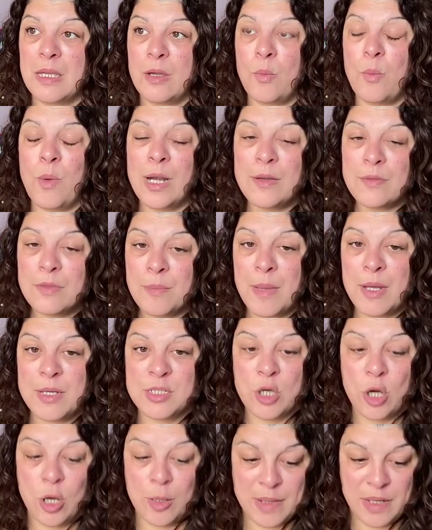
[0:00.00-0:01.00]
one of the
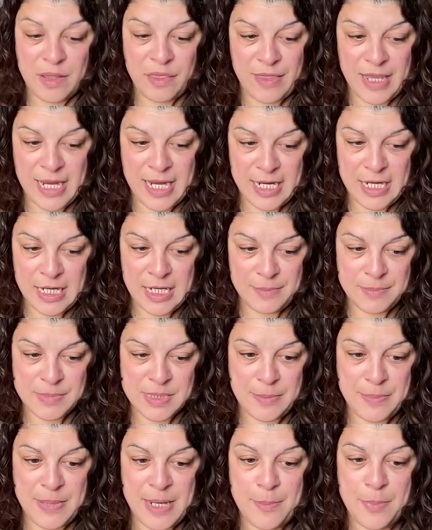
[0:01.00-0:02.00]
most common themes
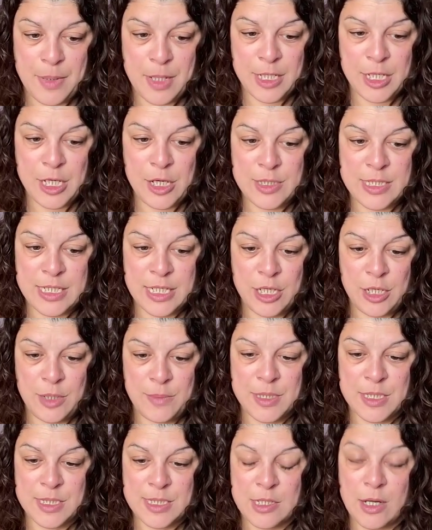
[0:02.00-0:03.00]
that people are using
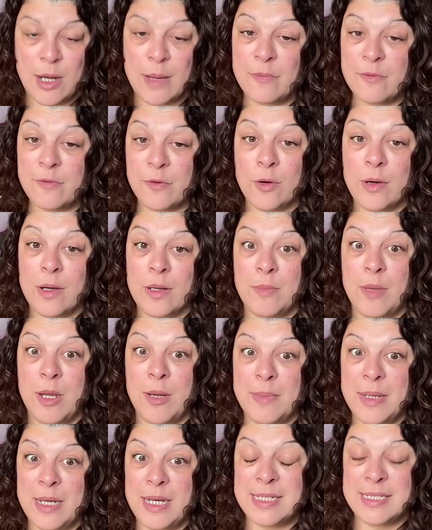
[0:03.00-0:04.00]
human design for at the
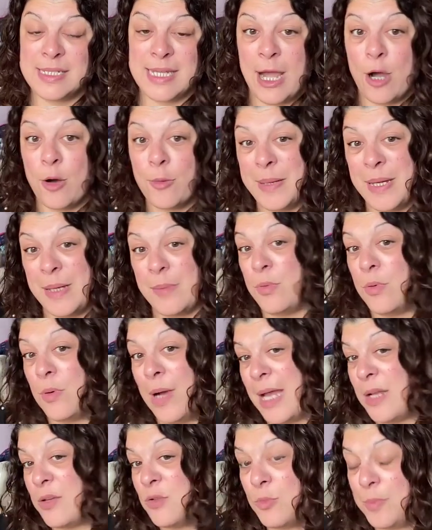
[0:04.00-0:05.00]
moment is to help people
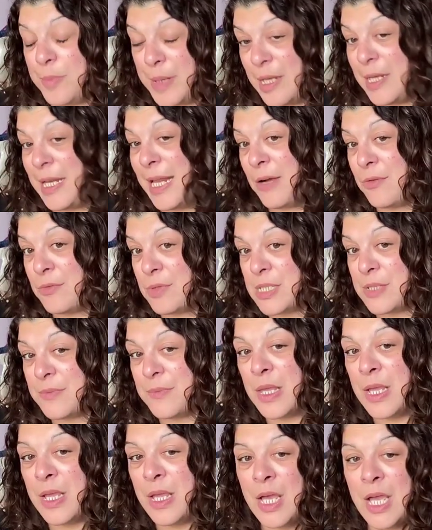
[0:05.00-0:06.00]
handle burnout.
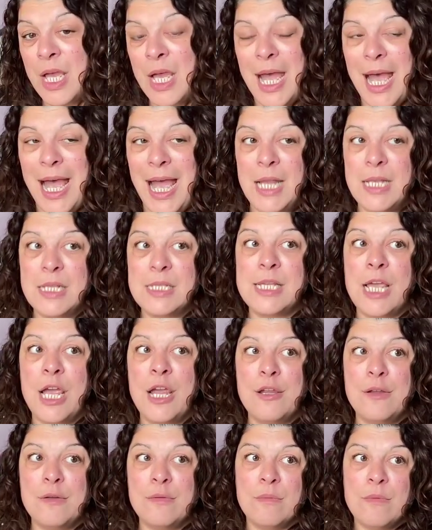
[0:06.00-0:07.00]
And
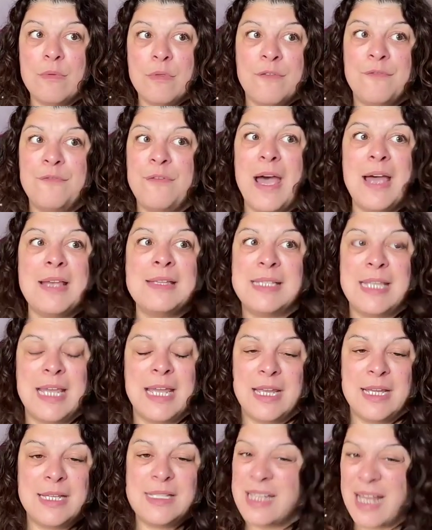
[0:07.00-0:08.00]
so the first
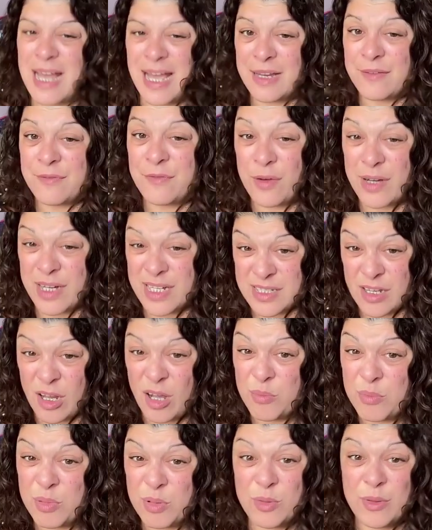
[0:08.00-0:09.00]
thing is that, for
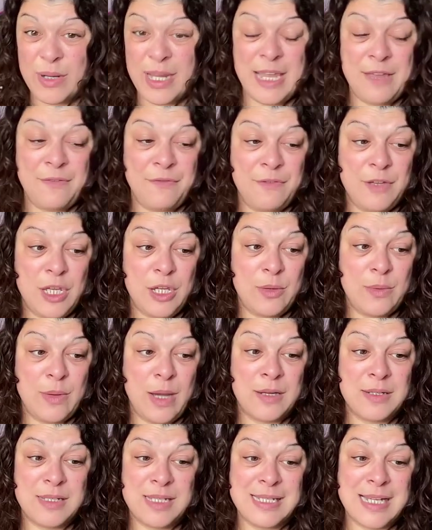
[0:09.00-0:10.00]
example, if you
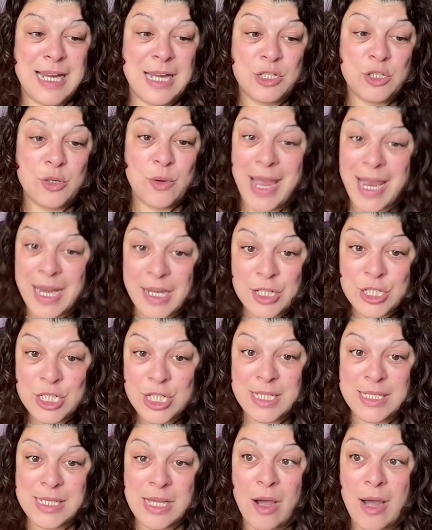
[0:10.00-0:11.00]
understand your
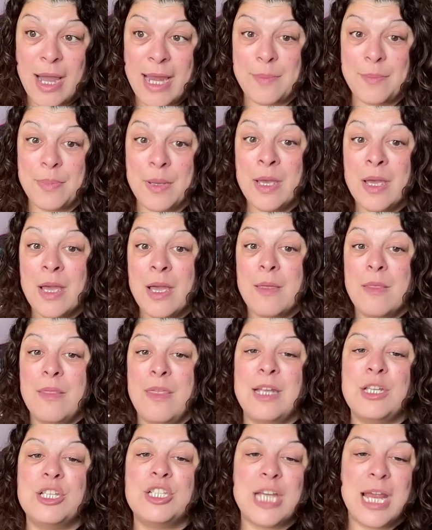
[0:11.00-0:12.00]
energy type,
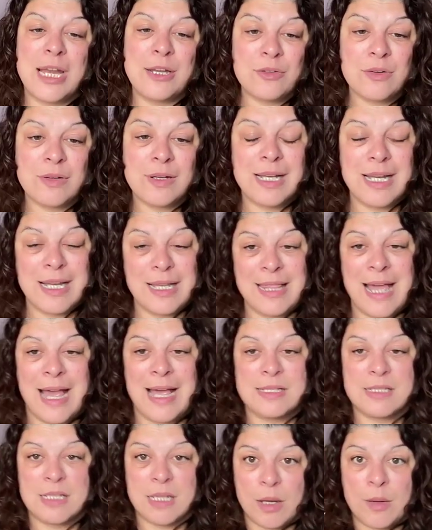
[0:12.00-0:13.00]
then generally
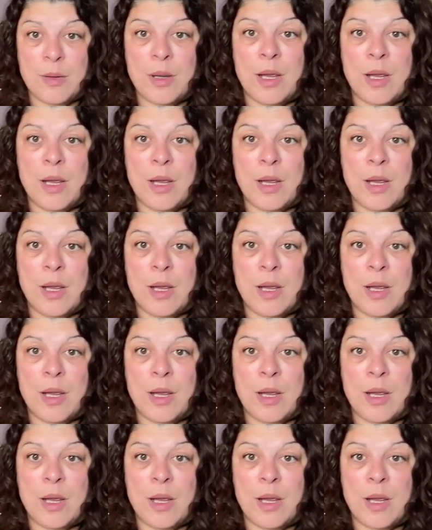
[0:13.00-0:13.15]
that's